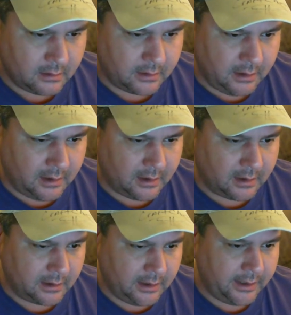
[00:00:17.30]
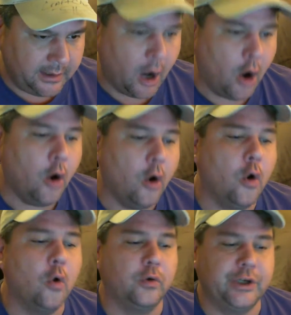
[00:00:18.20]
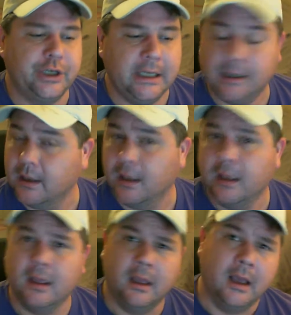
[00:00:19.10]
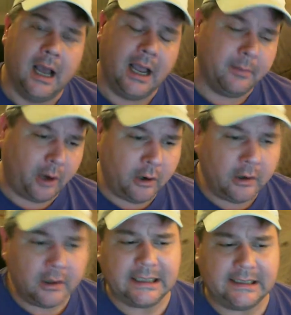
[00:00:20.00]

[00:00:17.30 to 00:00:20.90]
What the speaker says: Golly. Oh, shit. I am currently